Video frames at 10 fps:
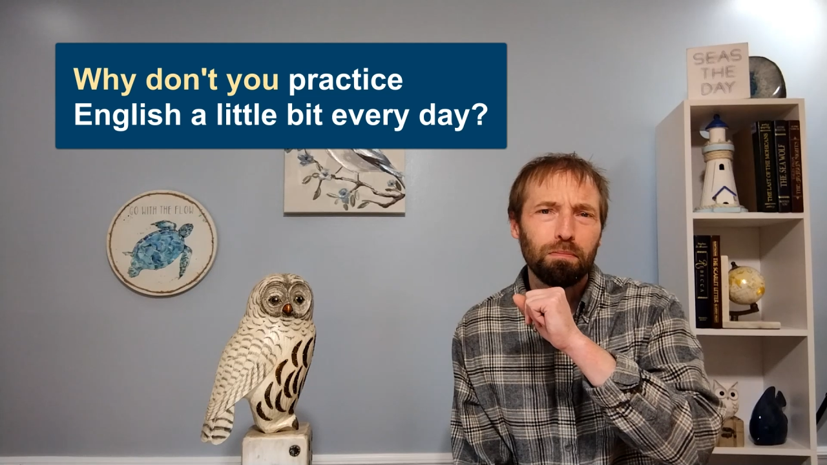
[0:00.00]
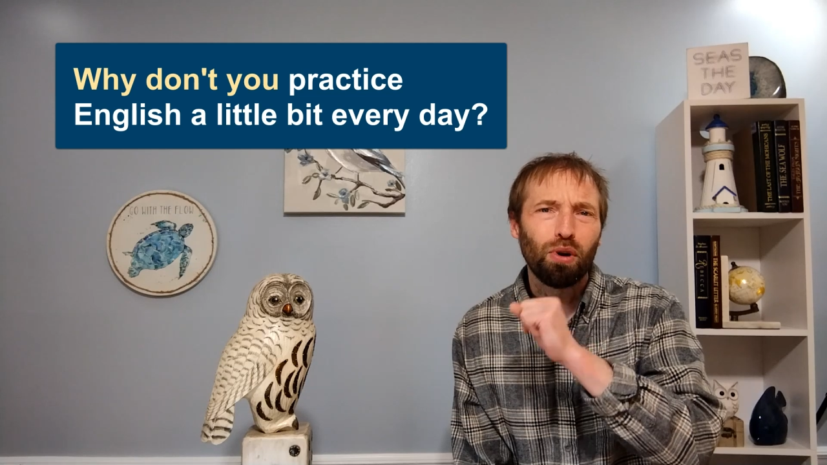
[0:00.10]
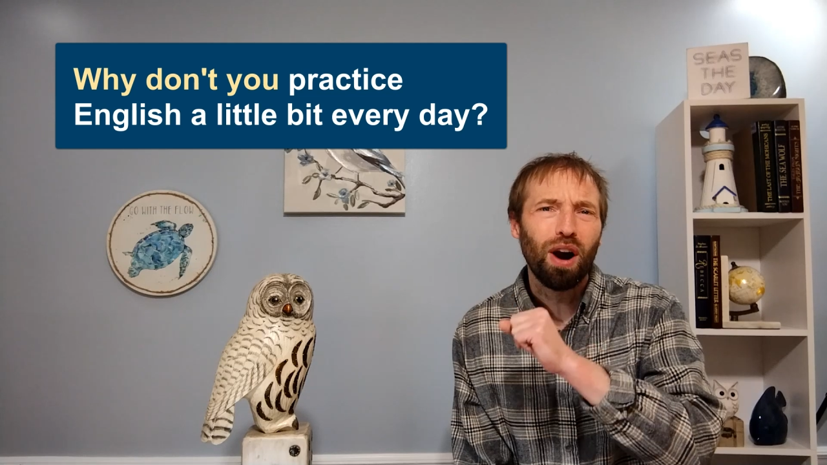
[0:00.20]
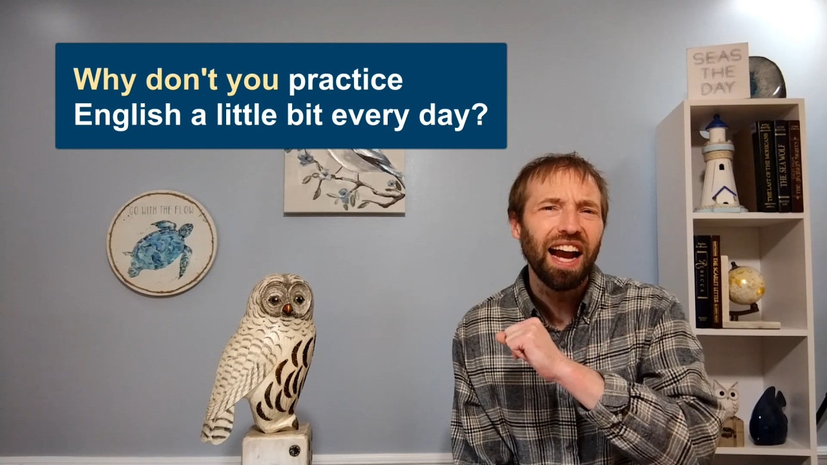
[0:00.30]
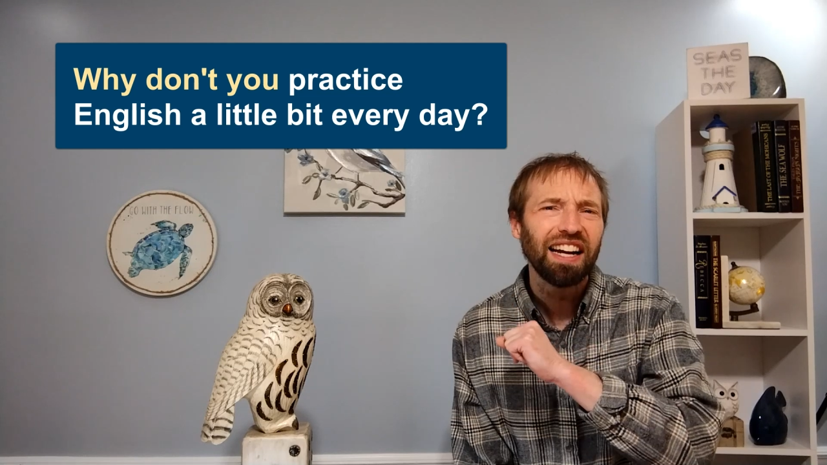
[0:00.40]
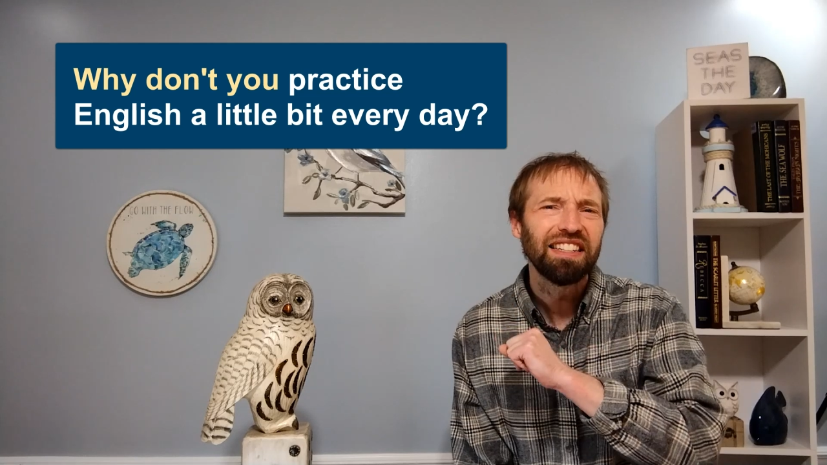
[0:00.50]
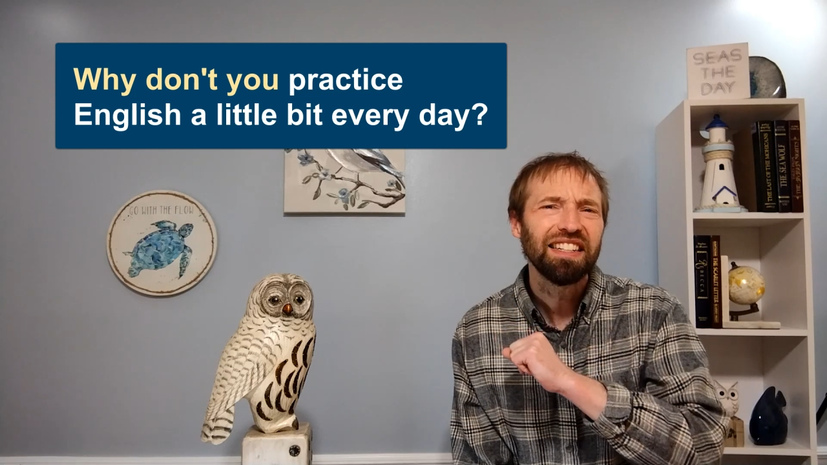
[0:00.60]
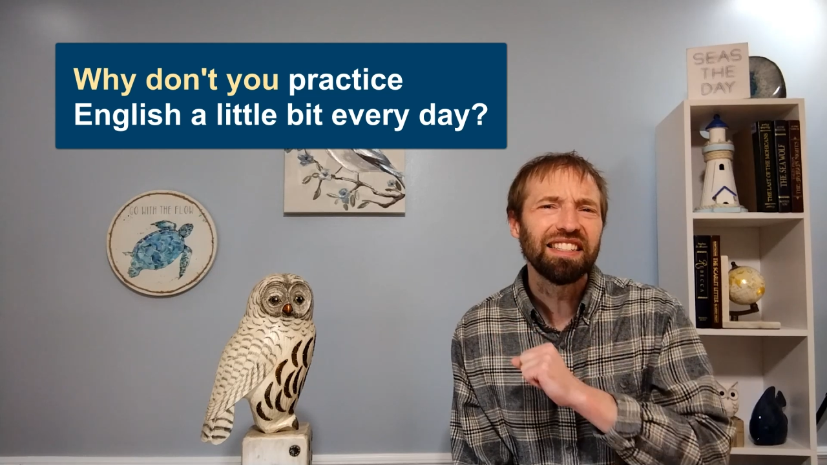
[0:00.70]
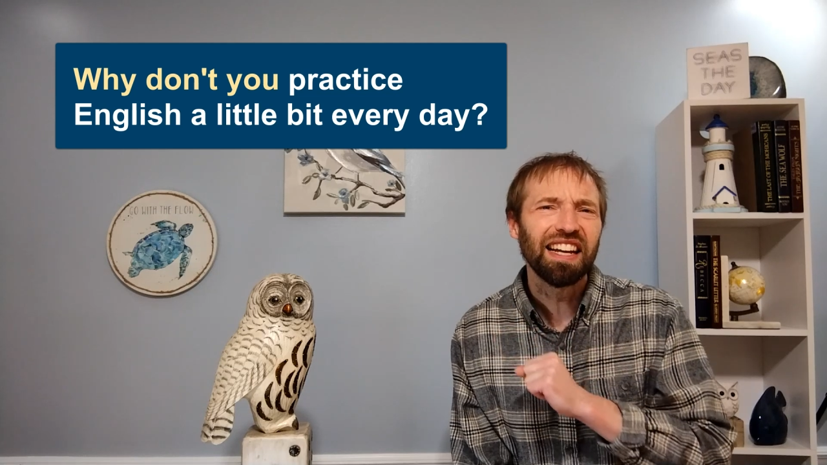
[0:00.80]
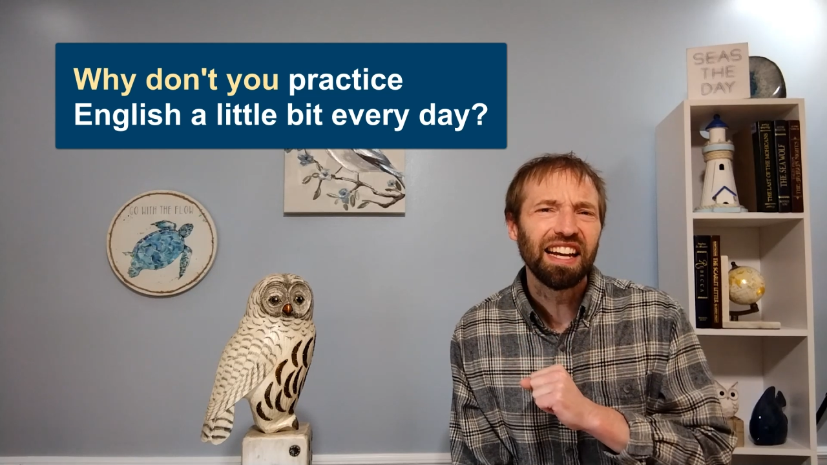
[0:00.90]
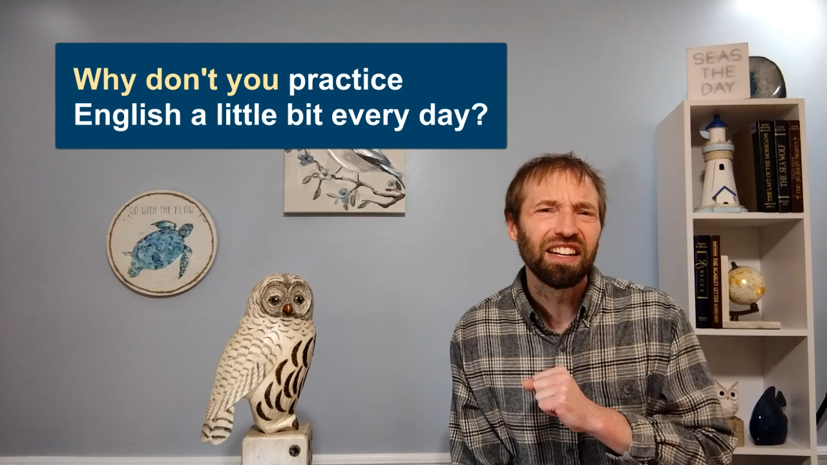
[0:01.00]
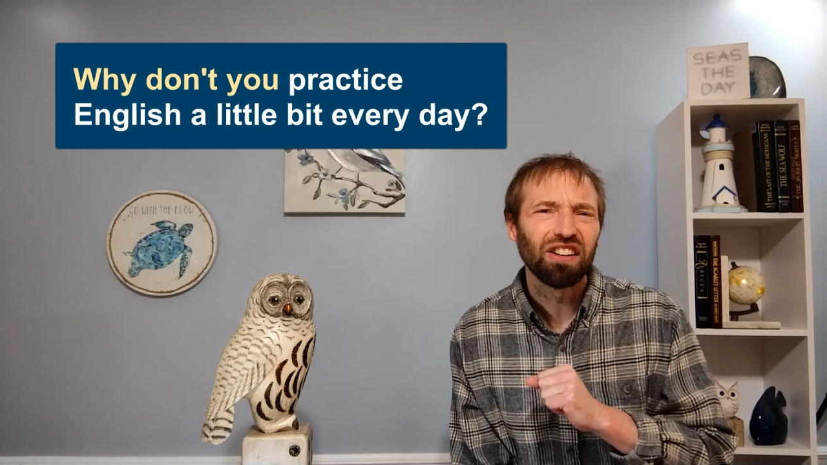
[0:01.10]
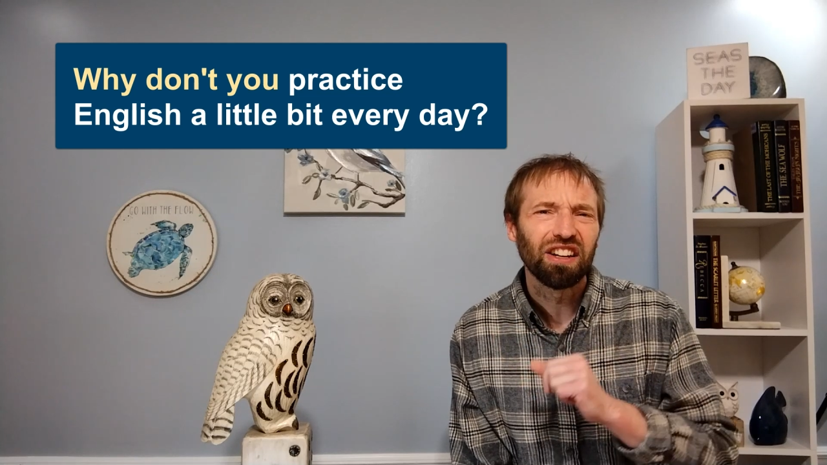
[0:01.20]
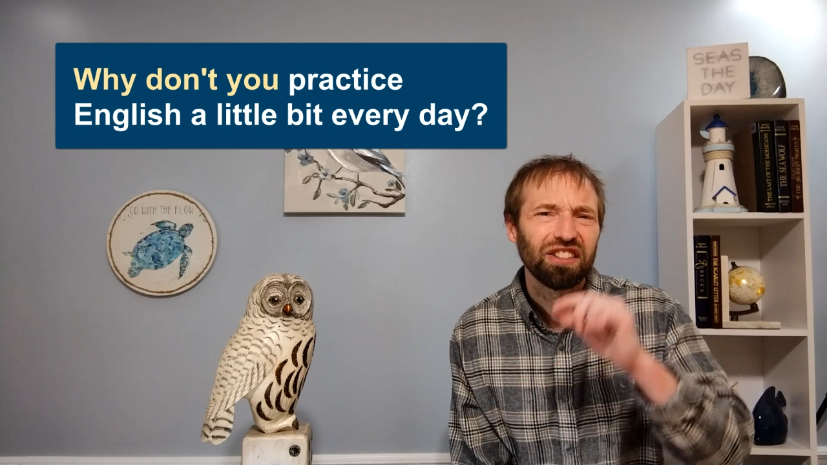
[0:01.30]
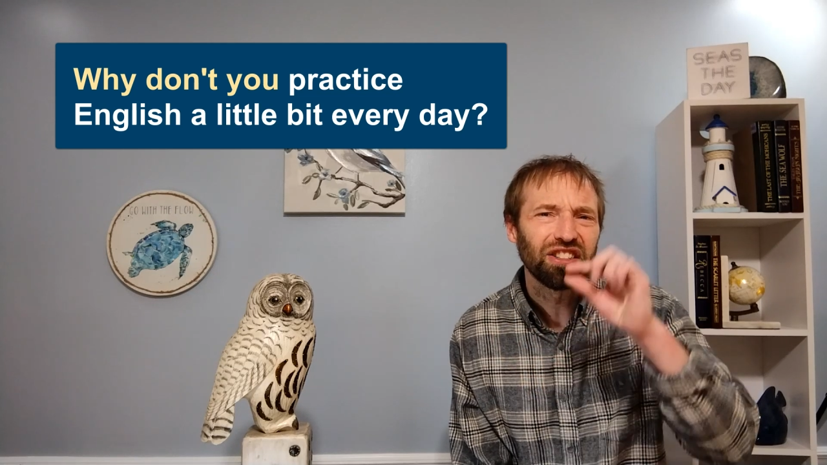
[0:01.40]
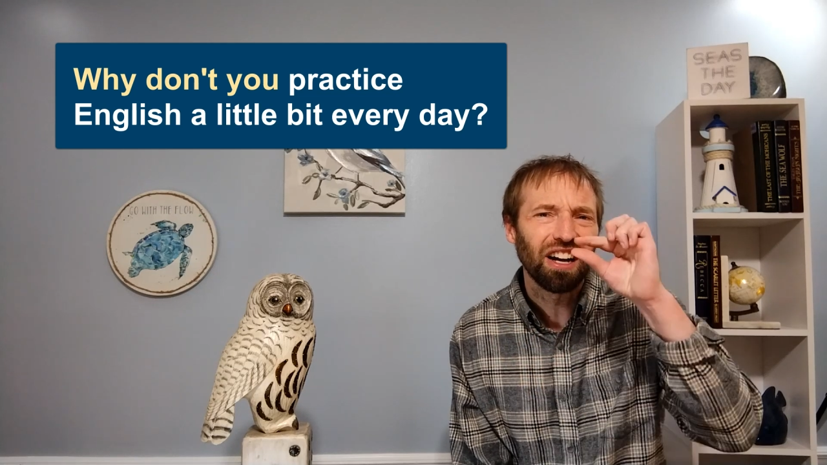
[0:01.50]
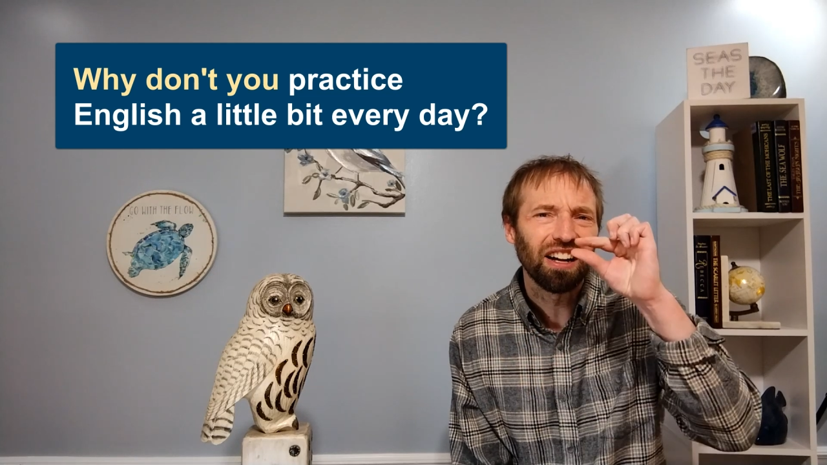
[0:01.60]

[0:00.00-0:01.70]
practice English